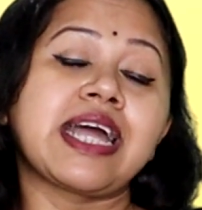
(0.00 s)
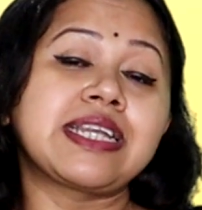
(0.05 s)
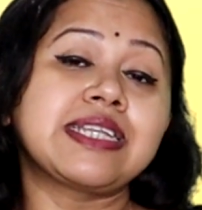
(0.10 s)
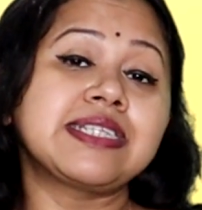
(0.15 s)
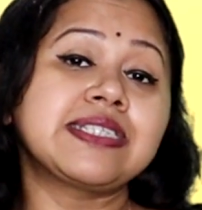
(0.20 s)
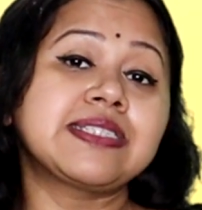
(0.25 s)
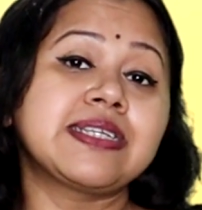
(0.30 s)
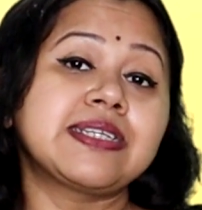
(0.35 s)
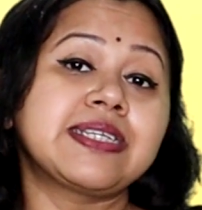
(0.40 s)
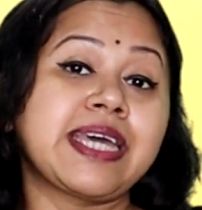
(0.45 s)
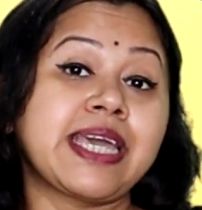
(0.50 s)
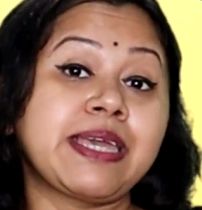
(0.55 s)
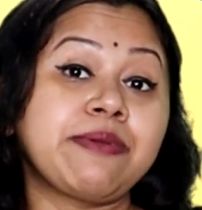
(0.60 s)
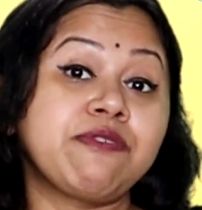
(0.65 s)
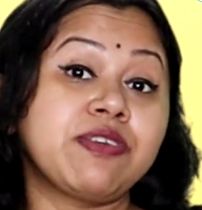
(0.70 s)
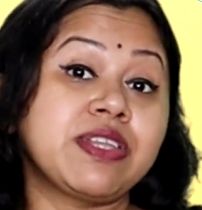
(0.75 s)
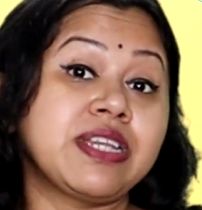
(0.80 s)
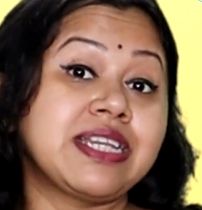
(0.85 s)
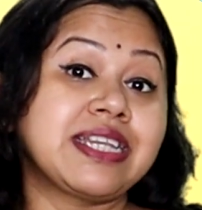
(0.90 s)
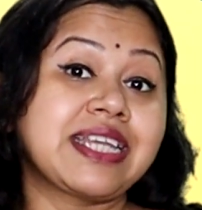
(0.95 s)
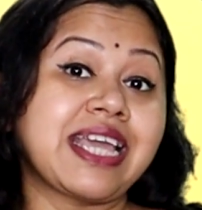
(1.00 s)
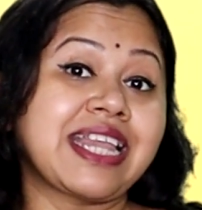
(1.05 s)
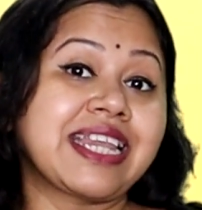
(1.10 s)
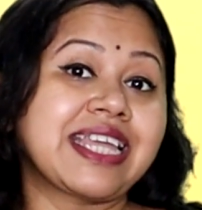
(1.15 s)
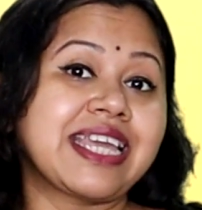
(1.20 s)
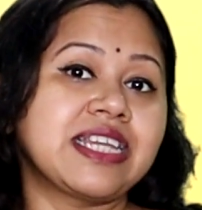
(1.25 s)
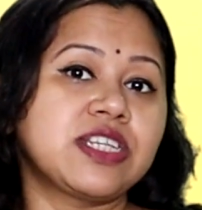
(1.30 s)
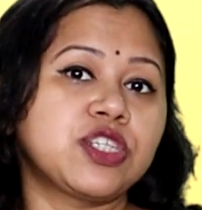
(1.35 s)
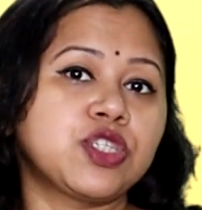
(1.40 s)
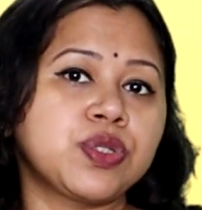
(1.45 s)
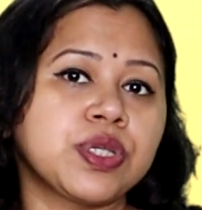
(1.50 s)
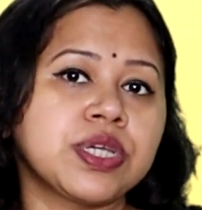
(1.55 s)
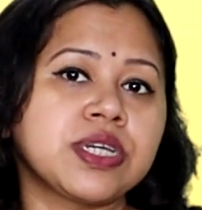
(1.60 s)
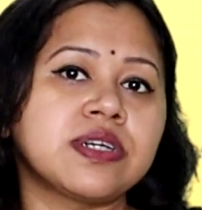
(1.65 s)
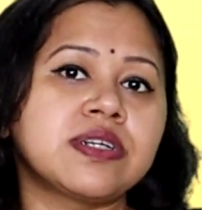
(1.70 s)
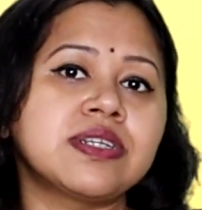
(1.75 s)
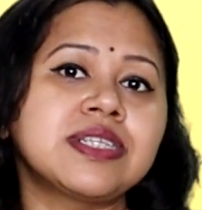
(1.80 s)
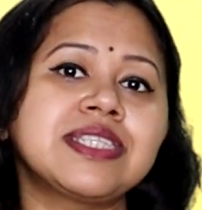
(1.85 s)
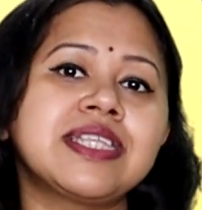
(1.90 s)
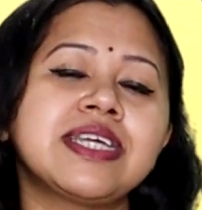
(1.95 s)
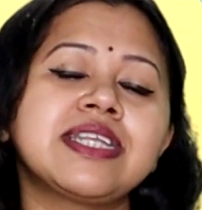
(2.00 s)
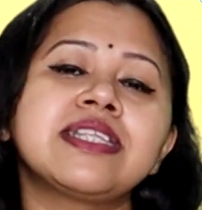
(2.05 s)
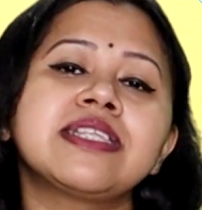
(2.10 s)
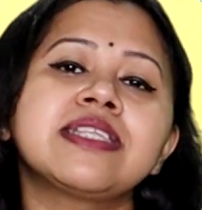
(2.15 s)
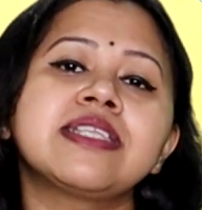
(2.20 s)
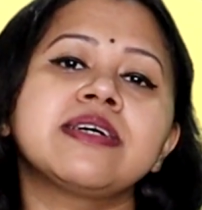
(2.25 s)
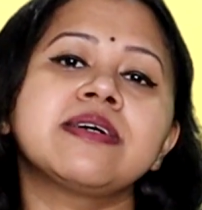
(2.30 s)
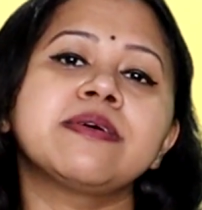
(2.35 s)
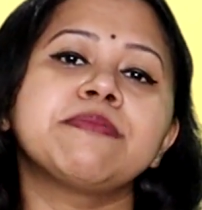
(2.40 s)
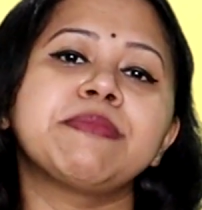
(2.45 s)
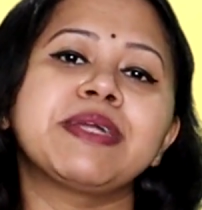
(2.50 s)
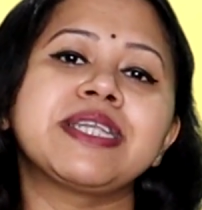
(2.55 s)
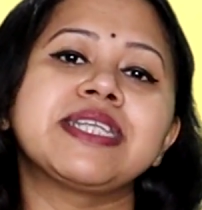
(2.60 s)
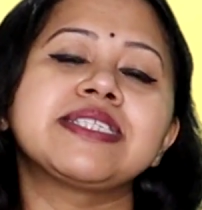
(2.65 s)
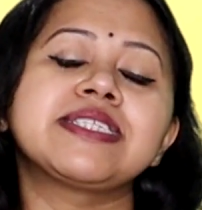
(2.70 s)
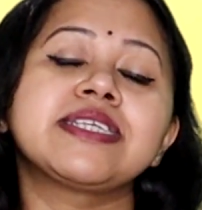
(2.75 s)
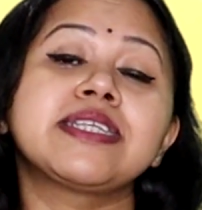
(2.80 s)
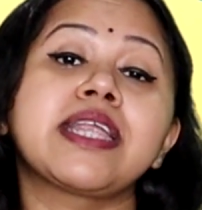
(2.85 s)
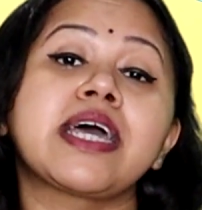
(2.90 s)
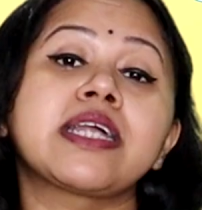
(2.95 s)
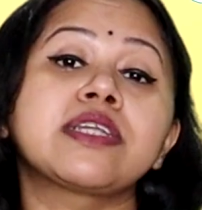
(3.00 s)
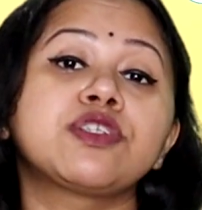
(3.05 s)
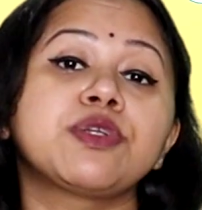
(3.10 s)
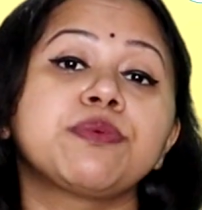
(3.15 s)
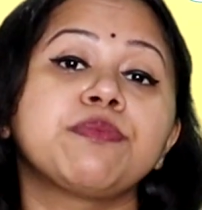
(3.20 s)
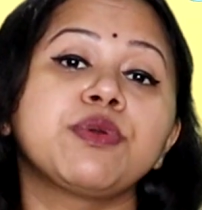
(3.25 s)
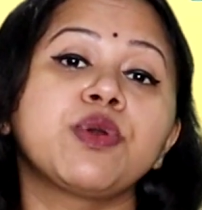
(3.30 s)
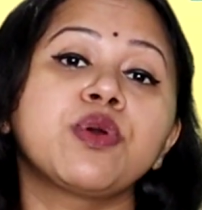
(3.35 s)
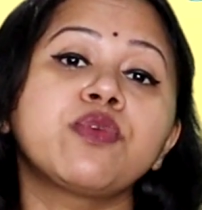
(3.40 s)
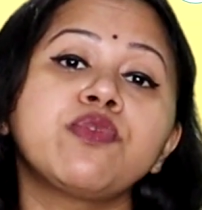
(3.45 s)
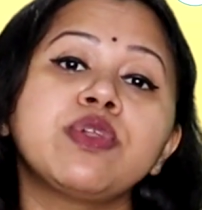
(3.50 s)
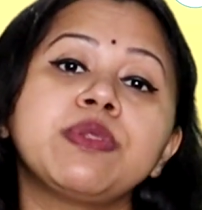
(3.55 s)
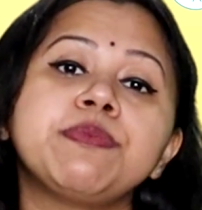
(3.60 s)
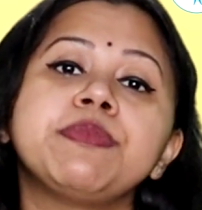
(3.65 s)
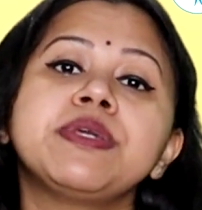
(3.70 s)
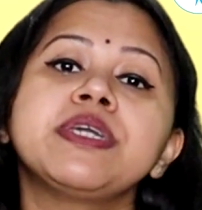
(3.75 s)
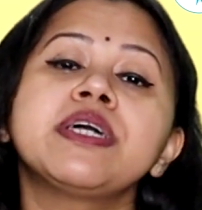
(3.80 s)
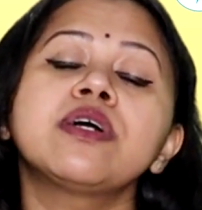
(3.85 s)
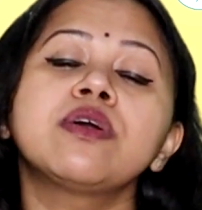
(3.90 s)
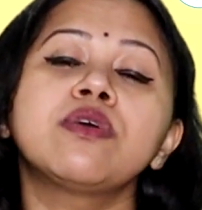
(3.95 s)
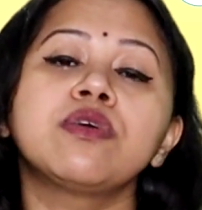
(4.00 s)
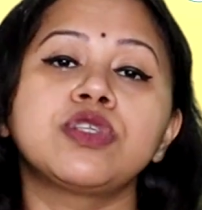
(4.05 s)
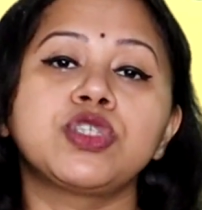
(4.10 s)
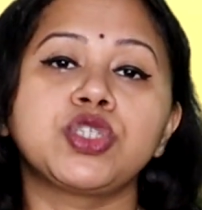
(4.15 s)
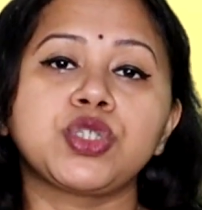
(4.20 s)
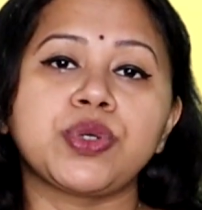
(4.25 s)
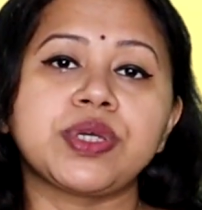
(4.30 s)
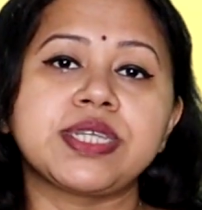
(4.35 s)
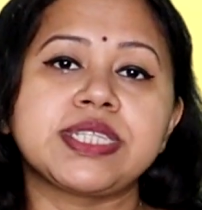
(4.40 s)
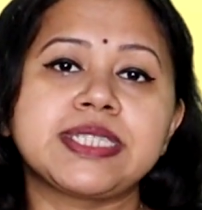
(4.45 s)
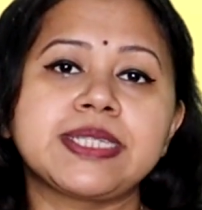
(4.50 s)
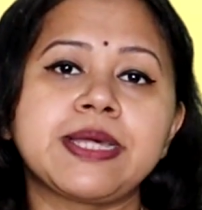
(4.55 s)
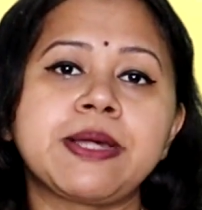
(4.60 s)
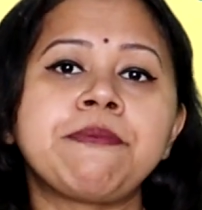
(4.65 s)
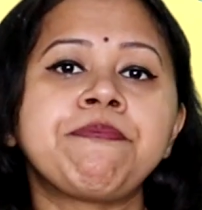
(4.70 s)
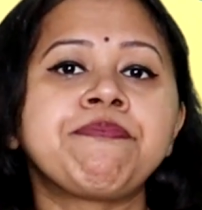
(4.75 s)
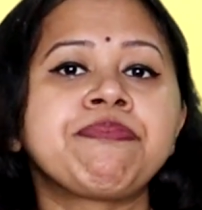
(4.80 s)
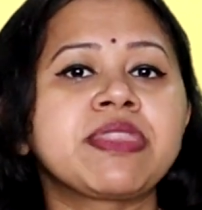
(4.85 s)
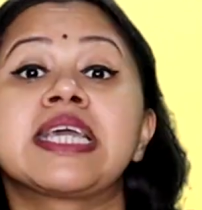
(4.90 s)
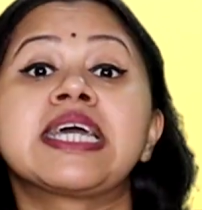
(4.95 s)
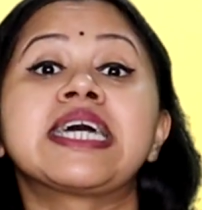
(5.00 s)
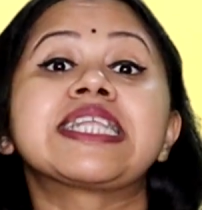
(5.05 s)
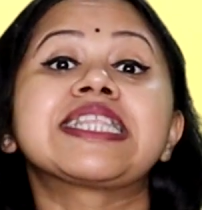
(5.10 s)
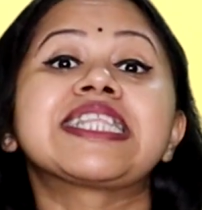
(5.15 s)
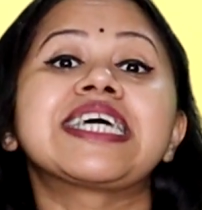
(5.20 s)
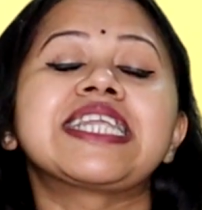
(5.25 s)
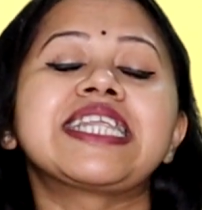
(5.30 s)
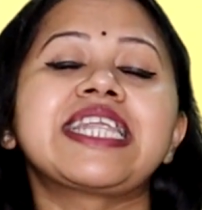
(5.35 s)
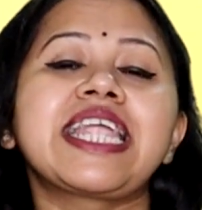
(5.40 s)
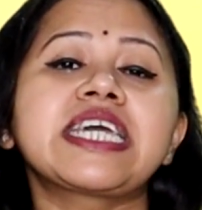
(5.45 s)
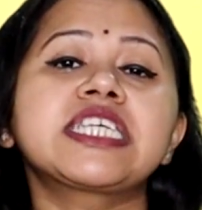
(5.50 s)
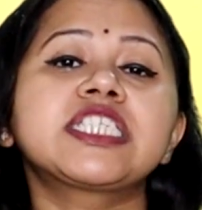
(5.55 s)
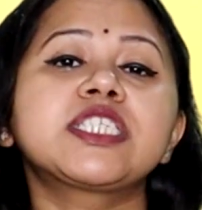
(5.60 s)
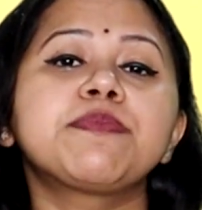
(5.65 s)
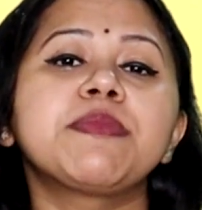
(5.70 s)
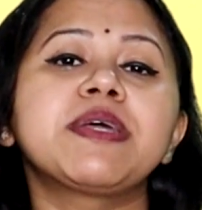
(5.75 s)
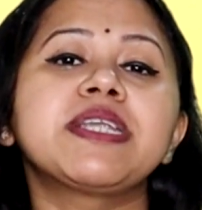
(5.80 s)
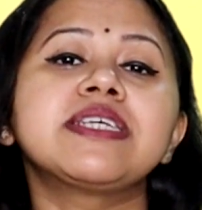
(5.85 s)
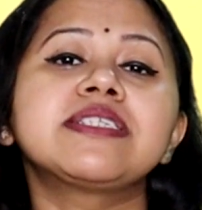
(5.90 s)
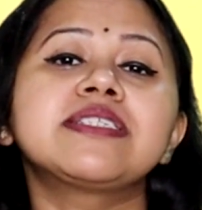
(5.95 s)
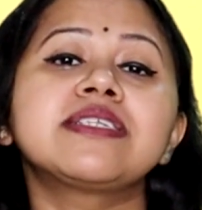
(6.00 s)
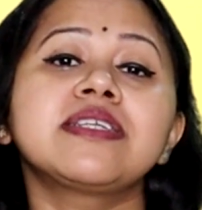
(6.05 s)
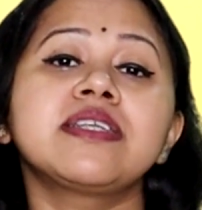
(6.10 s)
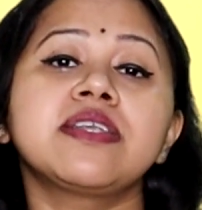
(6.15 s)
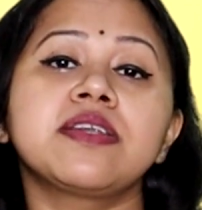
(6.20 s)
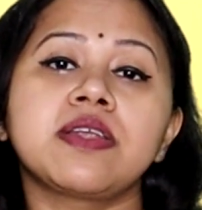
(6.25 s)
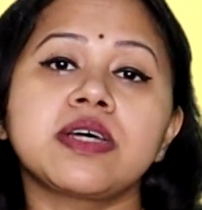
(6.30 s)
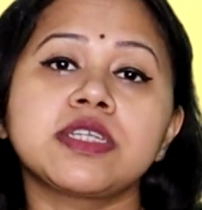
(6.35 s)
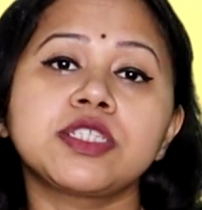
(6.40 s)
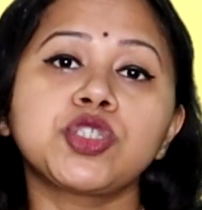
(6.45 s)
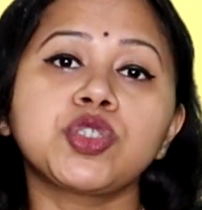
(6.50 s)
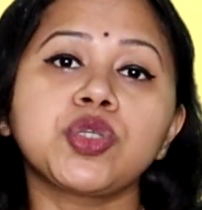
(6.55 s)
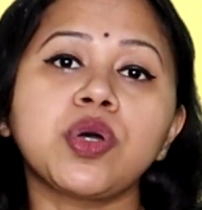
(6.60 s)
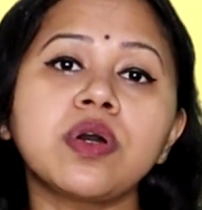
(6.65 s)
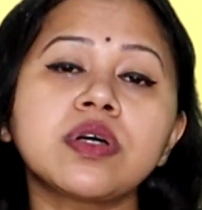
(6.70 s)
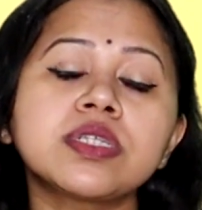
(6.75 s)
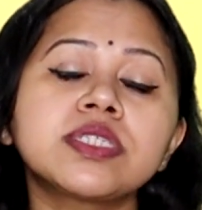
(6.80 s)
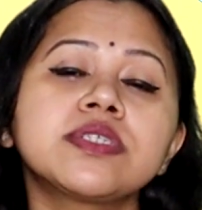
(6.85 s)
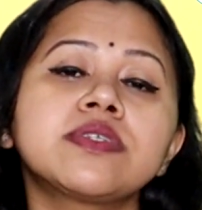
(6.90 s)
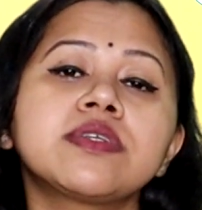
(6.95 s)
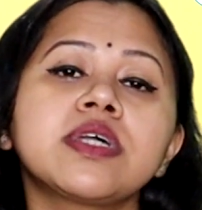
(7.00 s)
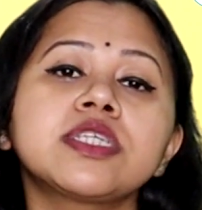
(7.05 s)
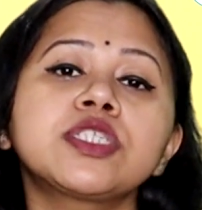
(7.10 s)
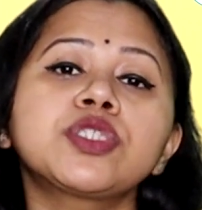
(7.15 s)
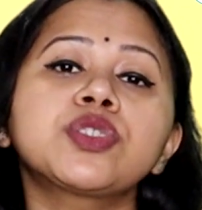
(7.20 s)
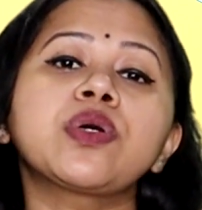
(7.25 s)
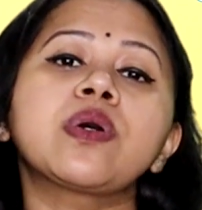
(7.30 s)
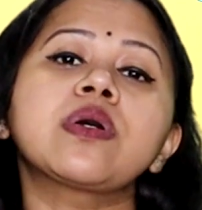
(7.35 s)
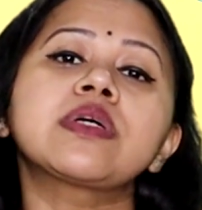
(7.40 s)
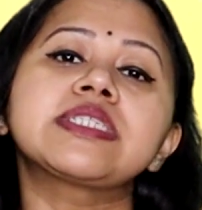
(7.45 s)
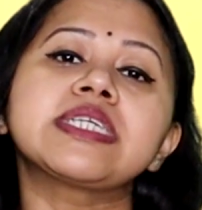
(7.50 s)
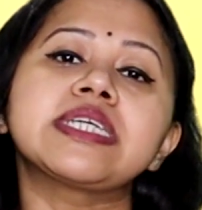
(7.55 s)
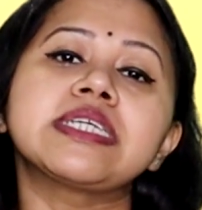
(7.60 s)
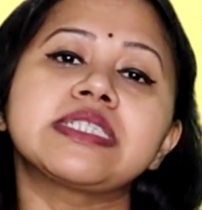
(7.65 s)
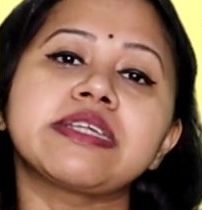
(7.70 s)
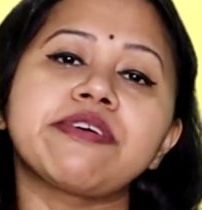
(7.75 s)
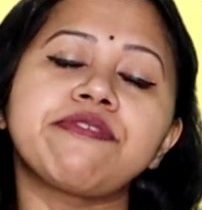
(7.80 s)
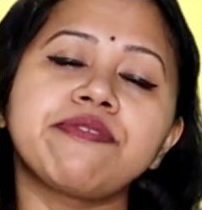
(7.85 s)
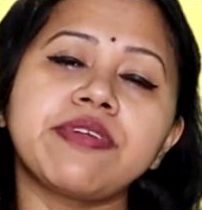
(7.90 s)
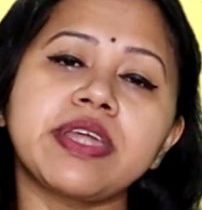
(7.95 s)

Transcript: that is the time when it can get triggered, then the medicine Natramur will be a good choice. The next medicine, Rhus. Rhus is